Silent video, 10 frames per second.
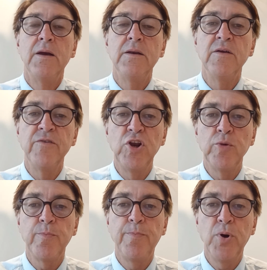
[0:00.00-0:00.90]

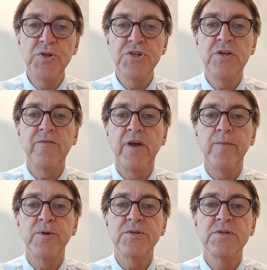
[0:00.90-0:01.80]
Develop positive
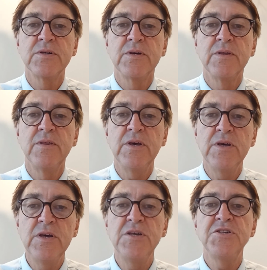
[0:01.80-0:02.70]
habits the
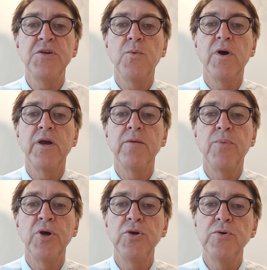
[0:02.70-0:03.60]
easy way
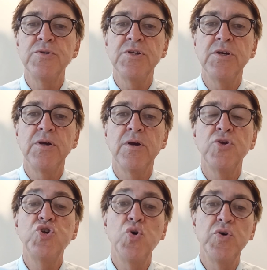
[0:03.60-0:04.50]
by using
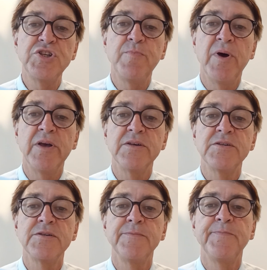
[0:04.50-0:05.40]
choice bias.